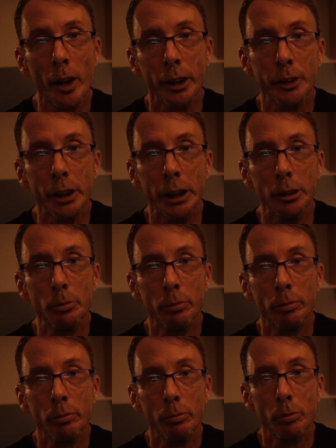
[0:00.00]
that
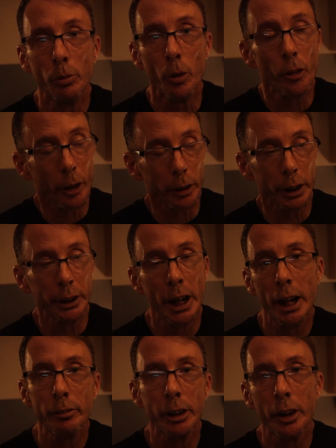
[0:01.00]
will certainly
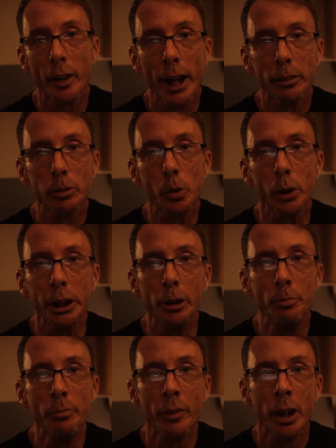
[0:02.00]
dive into that for you.